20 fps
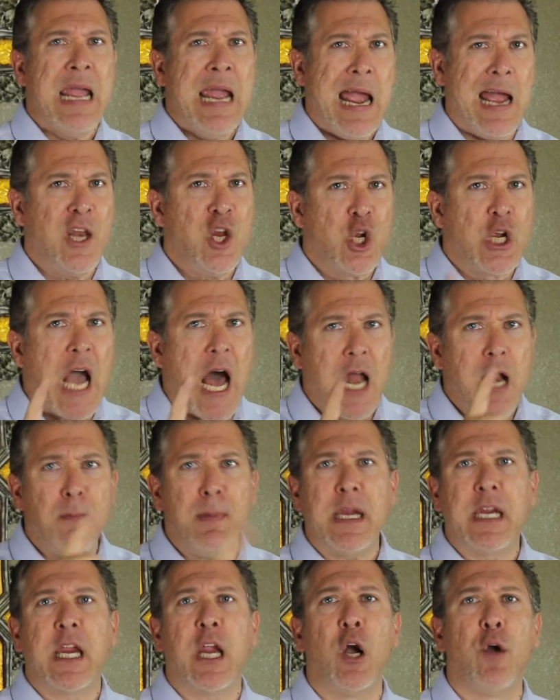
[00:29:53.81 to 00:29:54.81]
and you got to
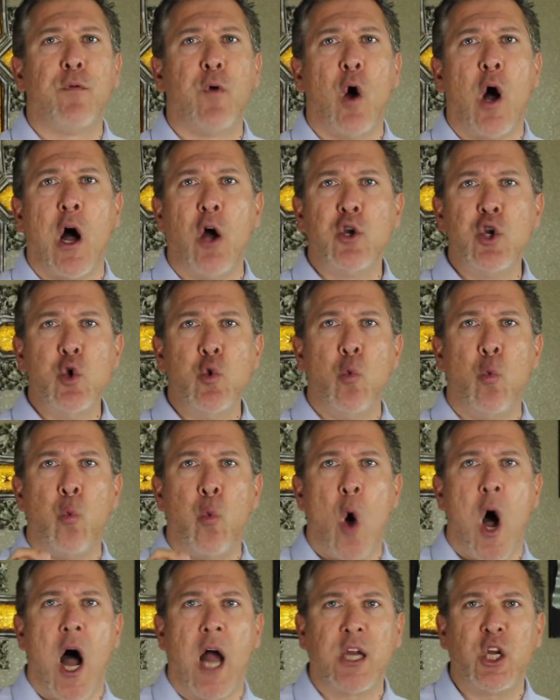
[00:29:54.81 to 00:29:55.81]
be careful how you
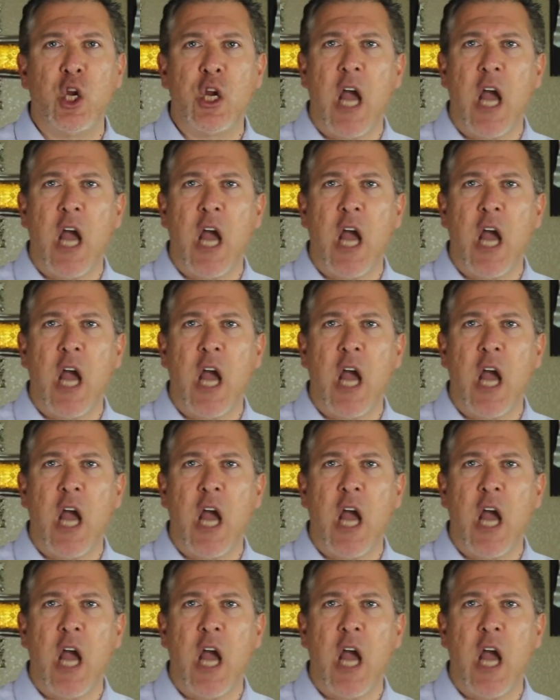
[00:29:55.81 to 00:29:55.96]
walk.